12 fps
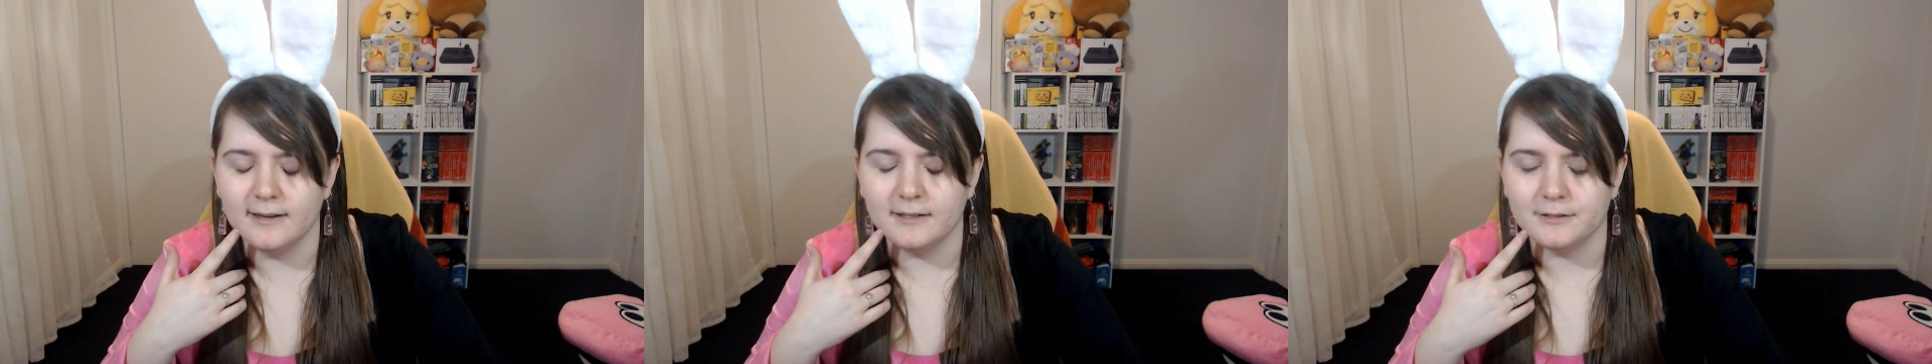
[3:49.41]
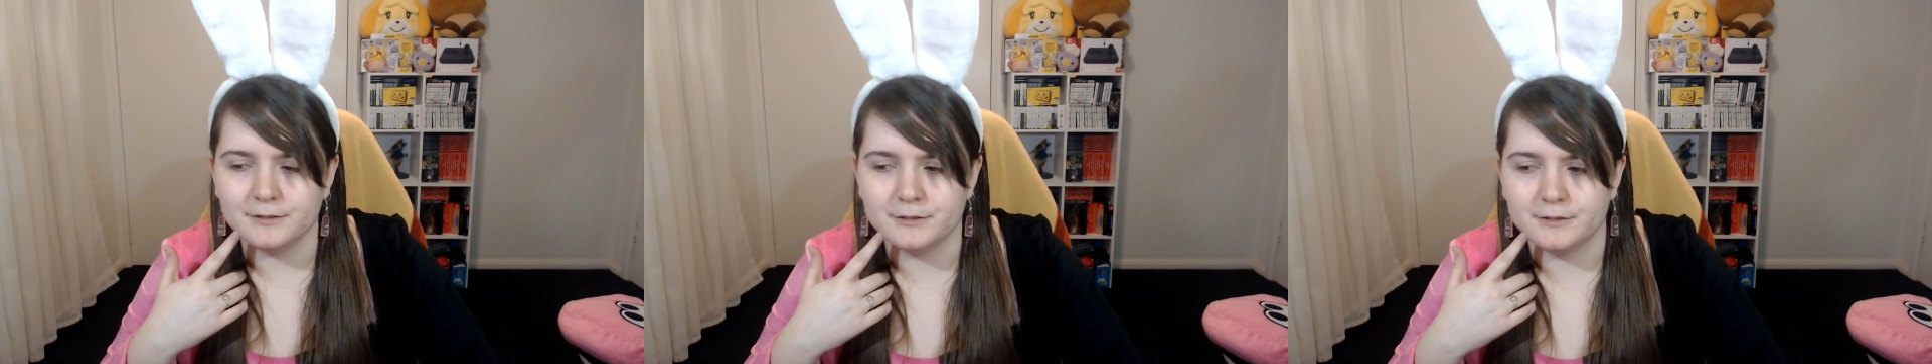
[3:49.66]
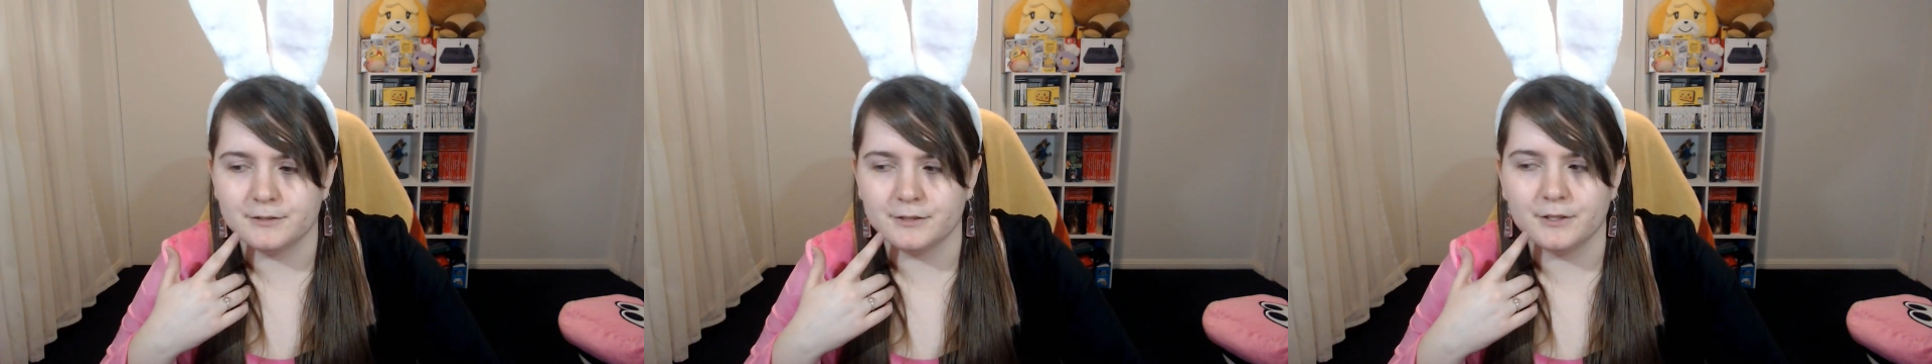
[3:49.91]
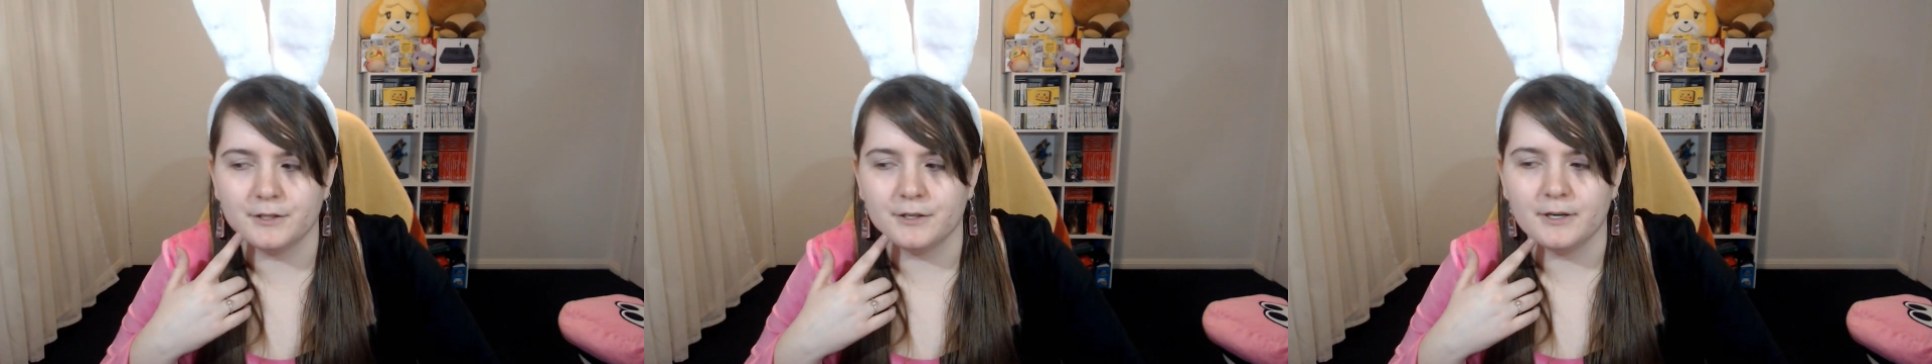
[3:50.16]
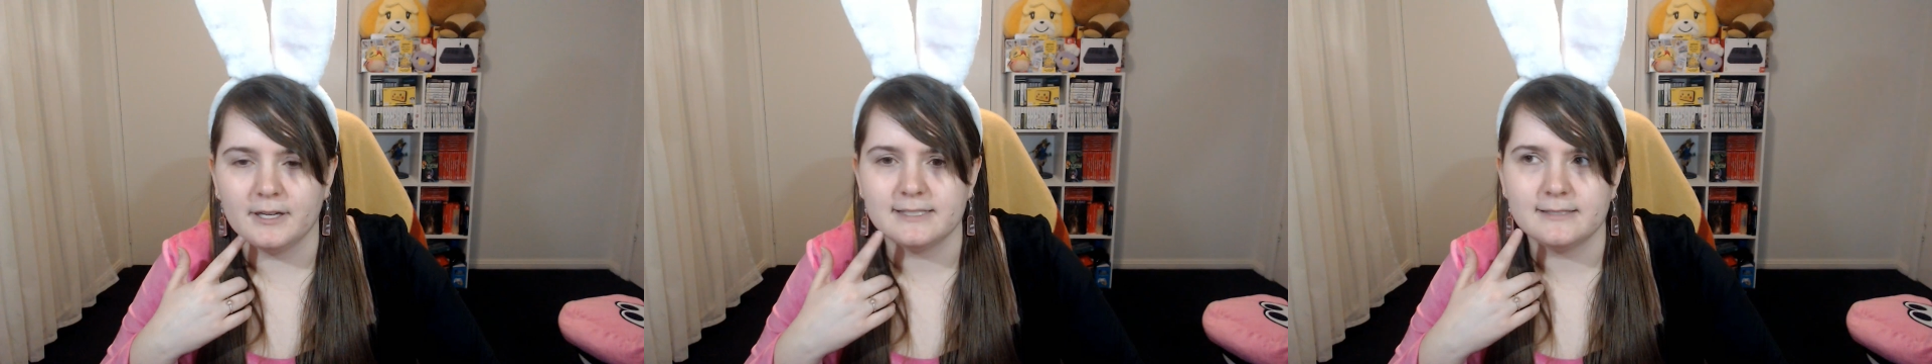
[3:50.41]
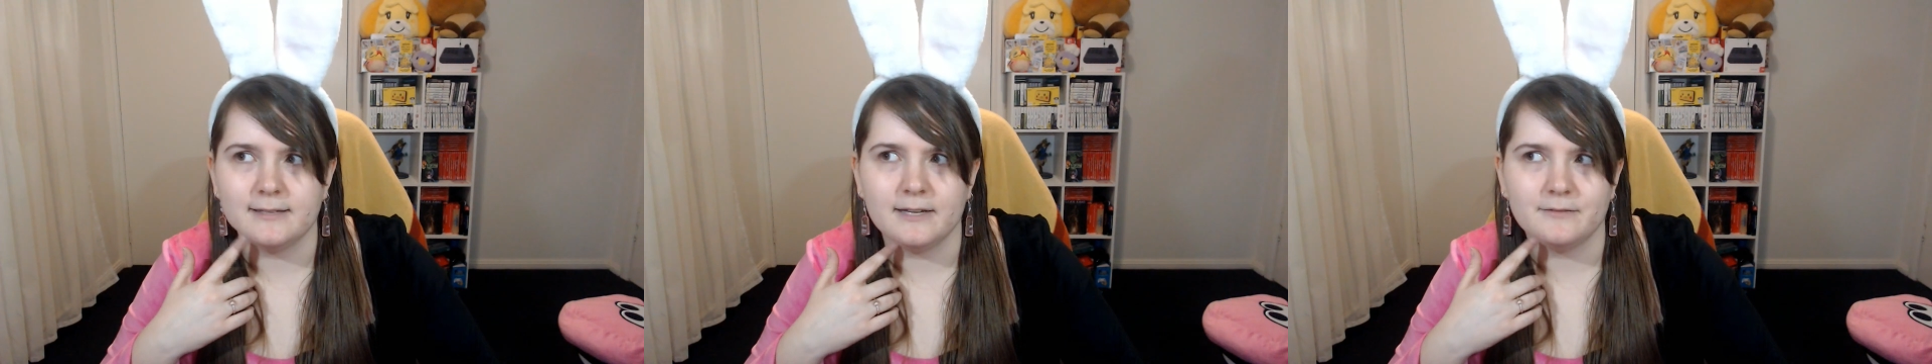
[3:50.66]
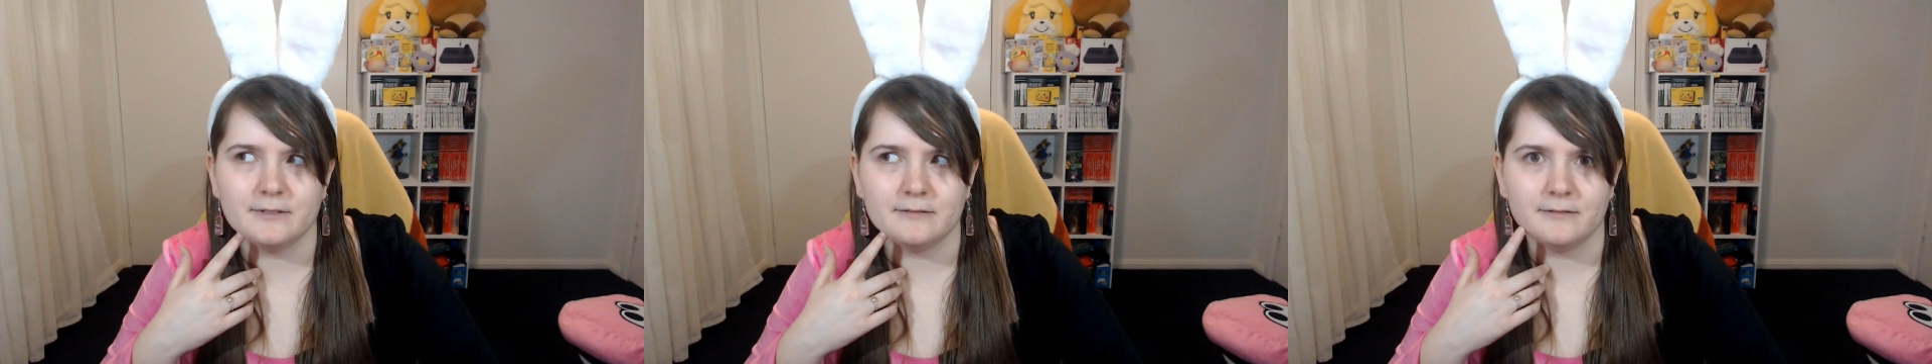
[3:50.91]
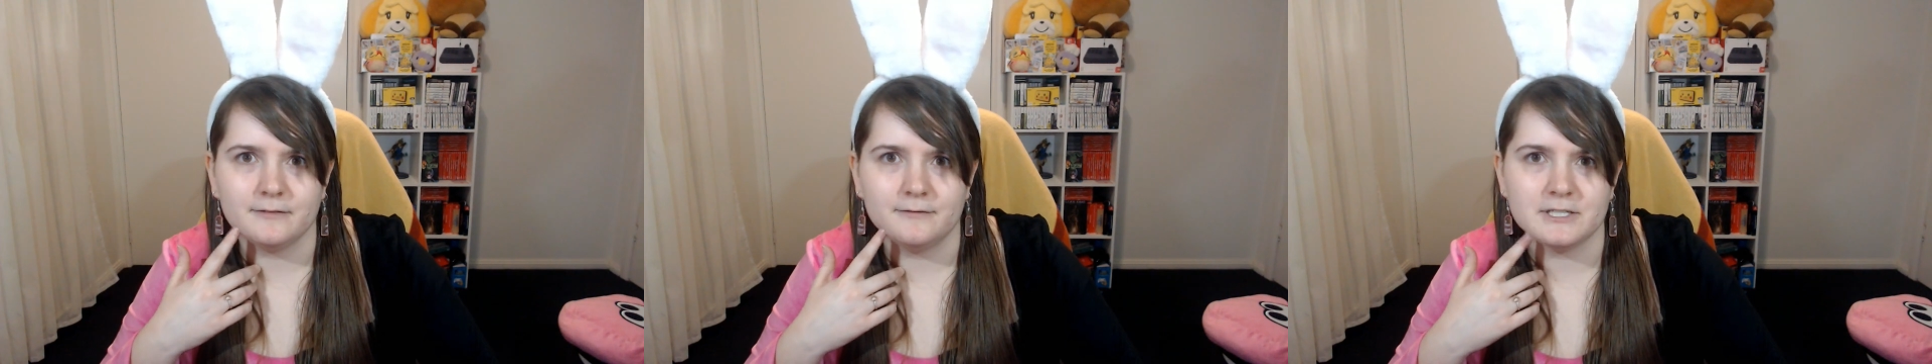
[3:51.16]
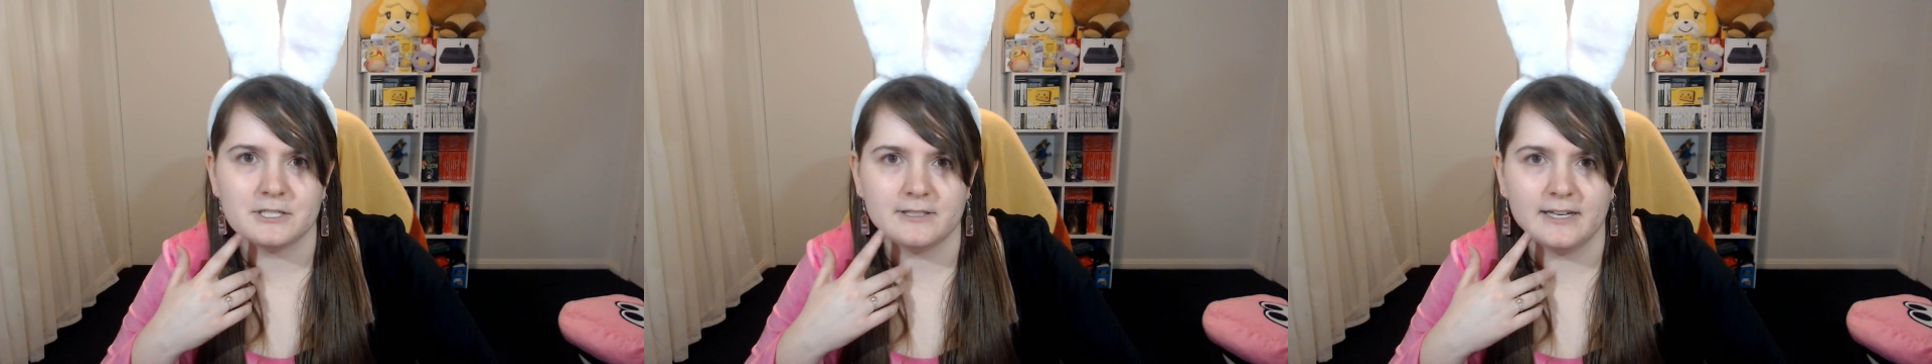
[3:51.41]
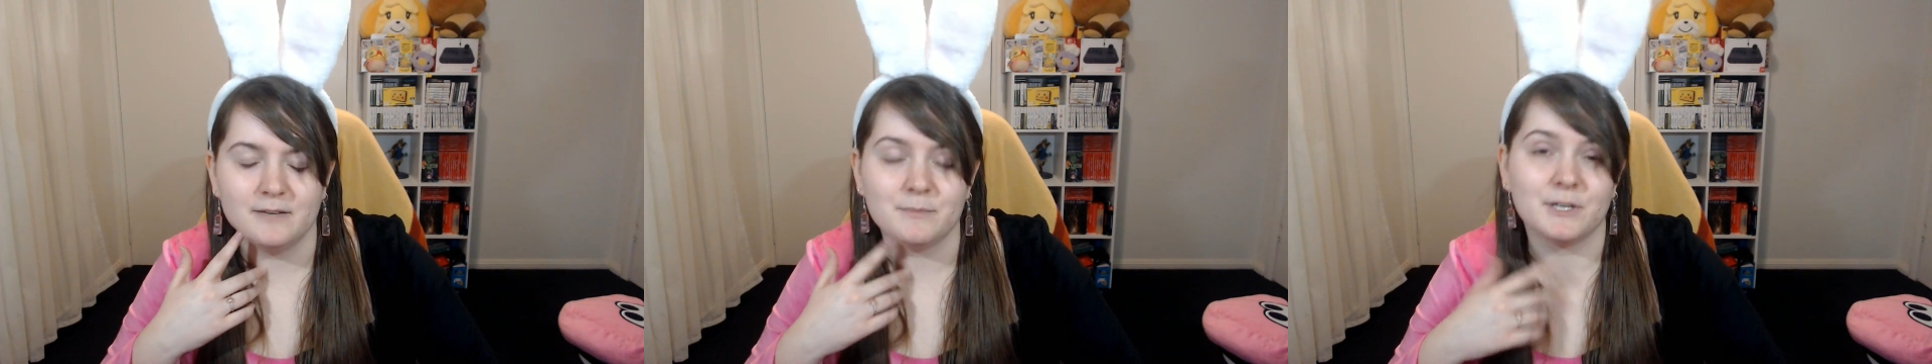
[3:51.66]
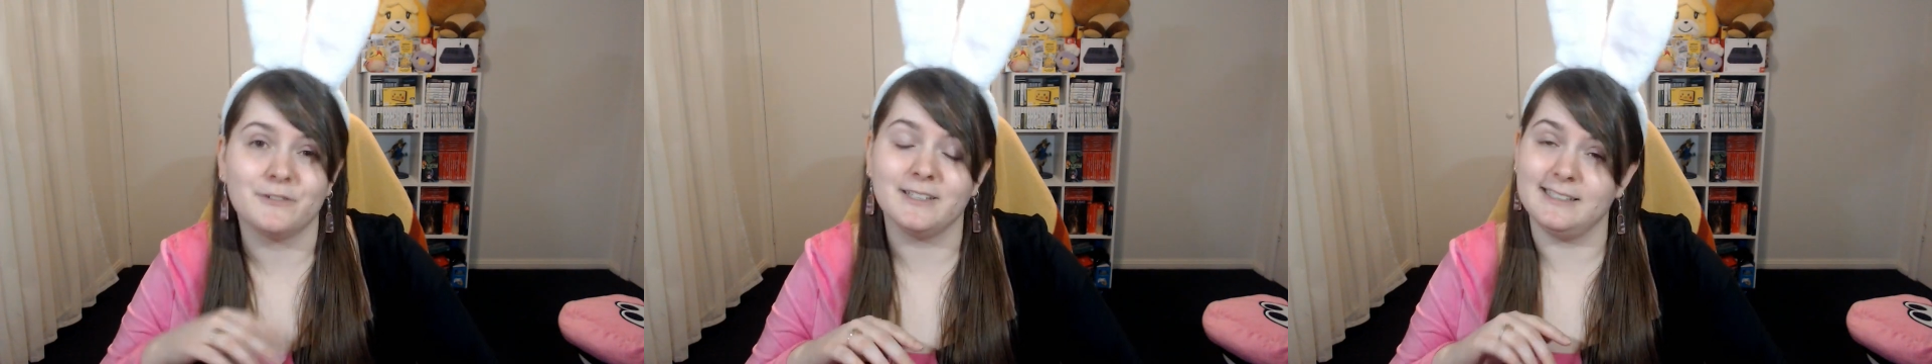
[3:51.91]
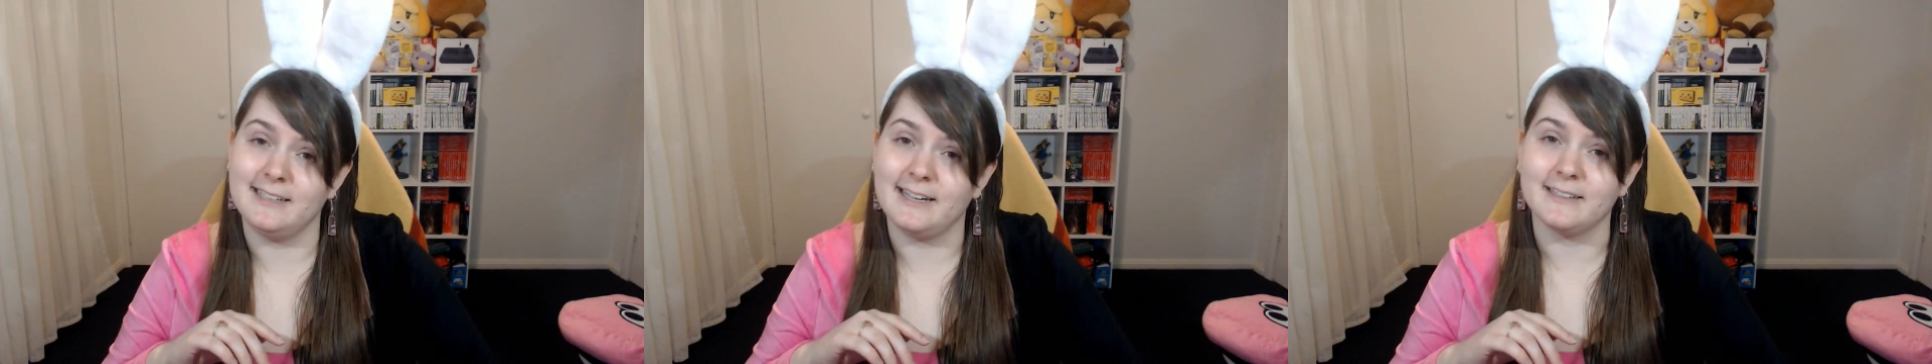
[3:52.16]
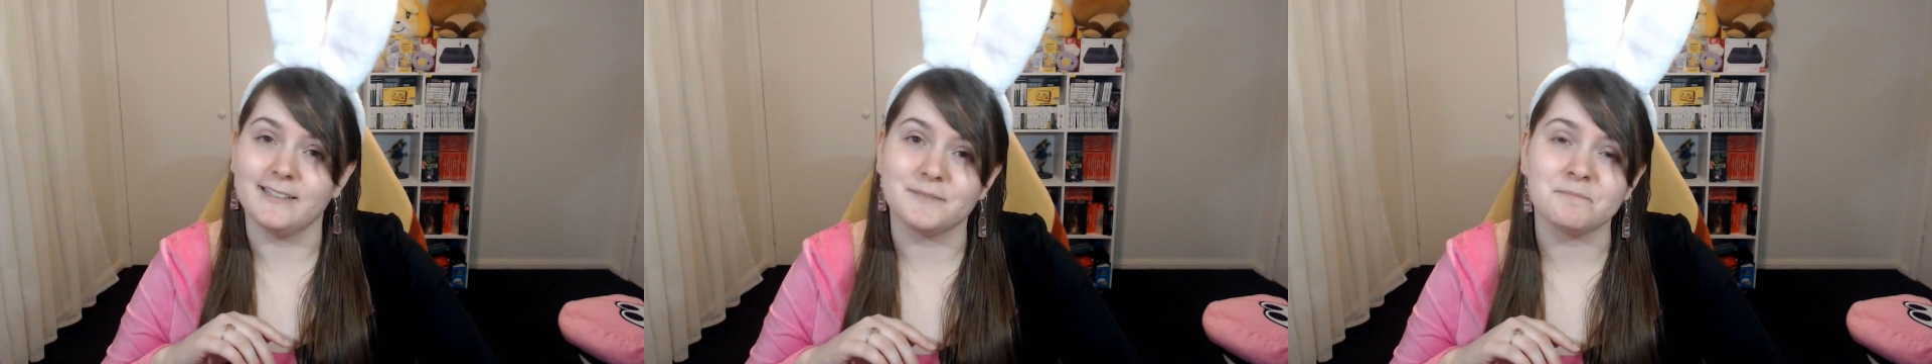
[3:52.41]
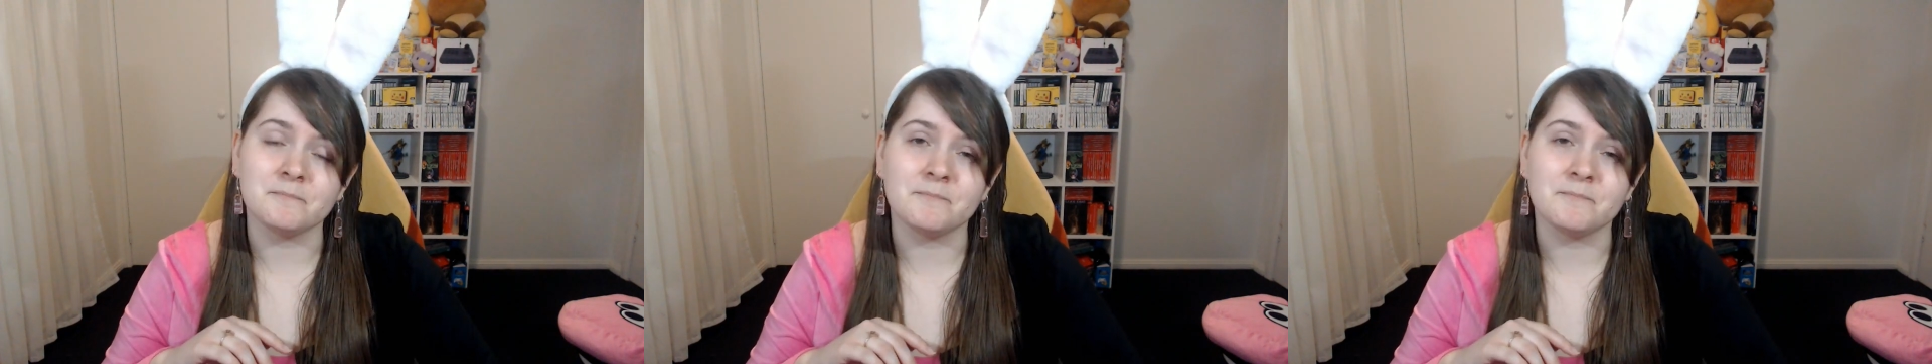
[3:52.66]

So I still haven't finished that, but I really like it.